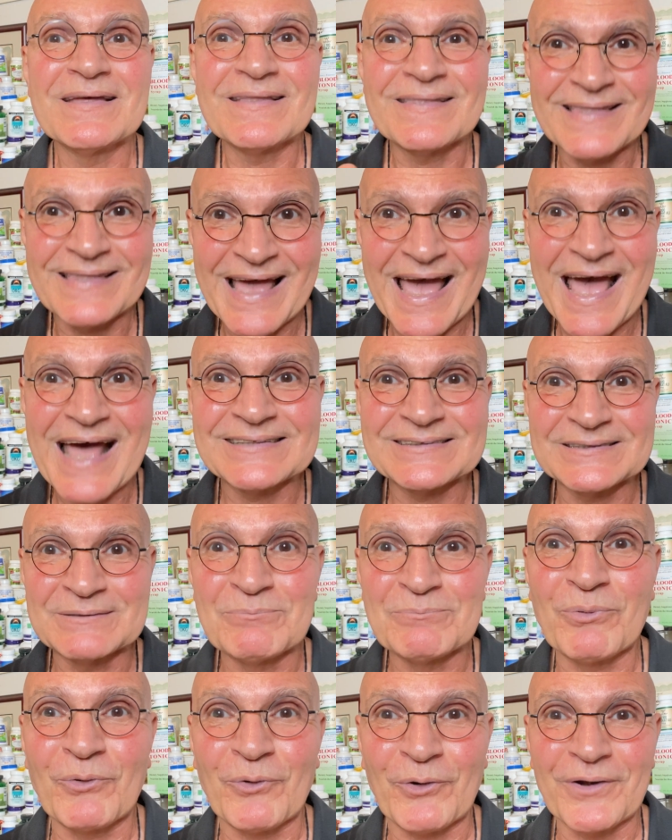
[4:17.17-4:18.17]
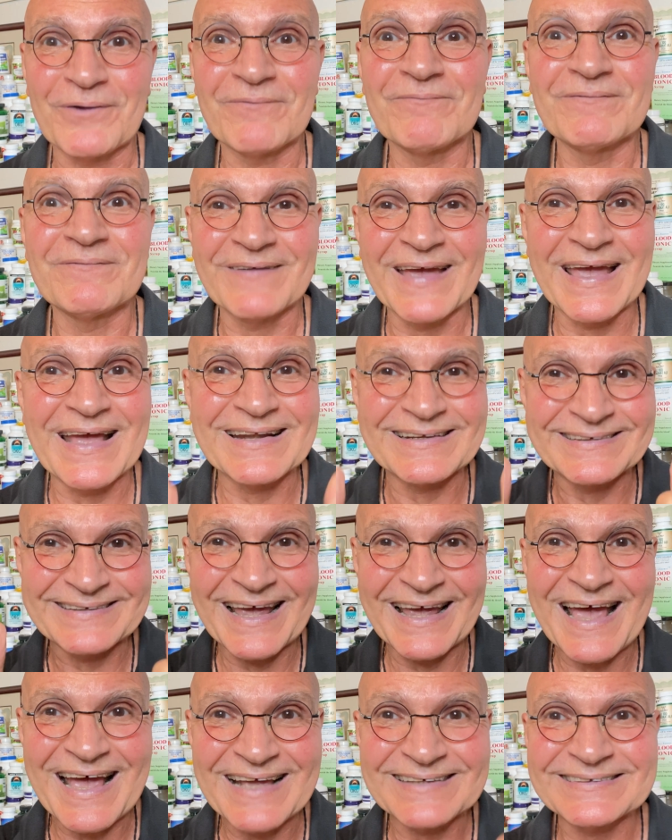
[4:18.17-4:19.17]
That's important.
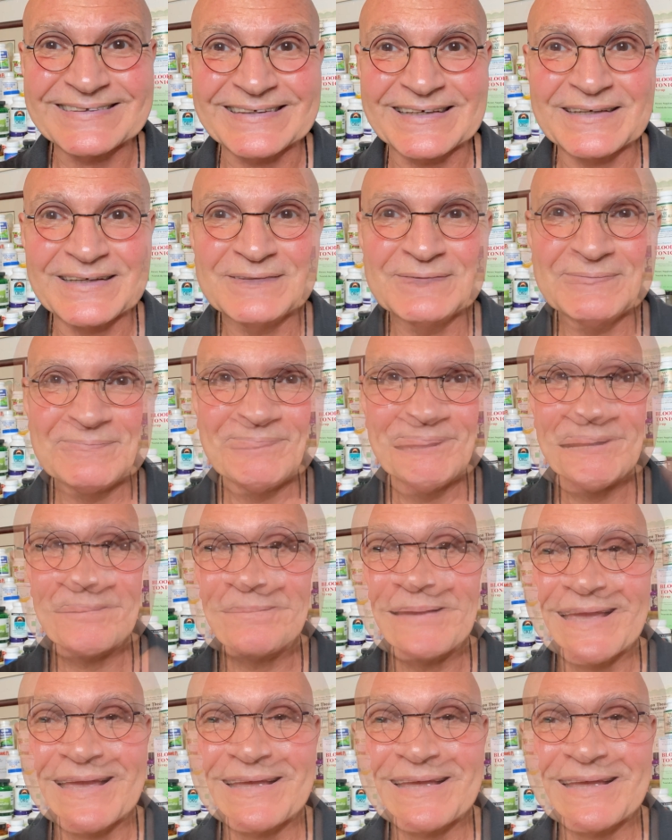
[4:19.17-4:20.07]
Fantastic. You know, I met a,